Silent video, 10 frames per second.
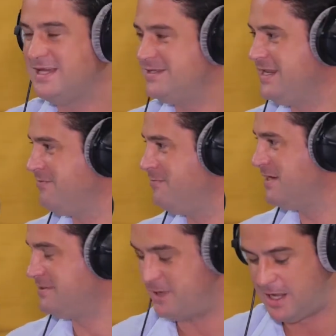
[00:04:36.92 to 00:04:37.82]
here's an even
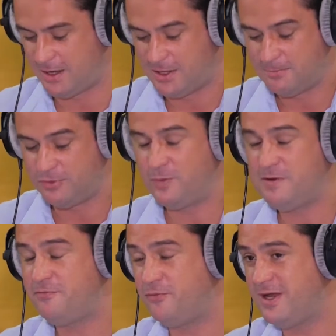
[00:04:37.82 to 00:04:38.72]
better part.
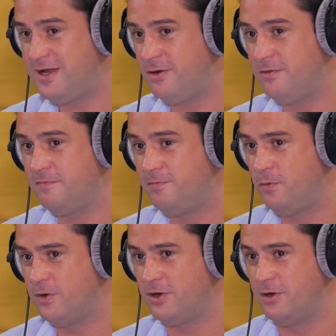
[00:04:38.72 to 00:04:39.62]
Between 3 o'clock and
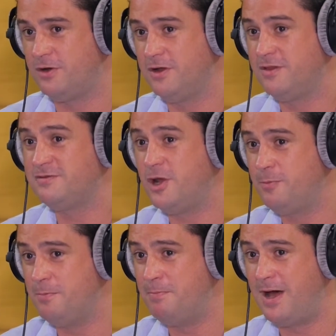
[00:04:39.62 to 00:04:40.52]
4 o'clock, there's an
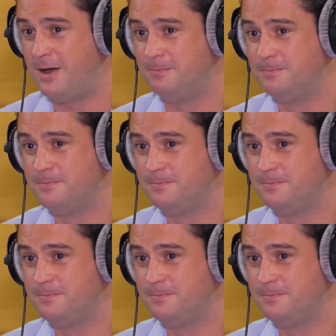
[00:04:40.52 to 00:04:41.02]
open bar.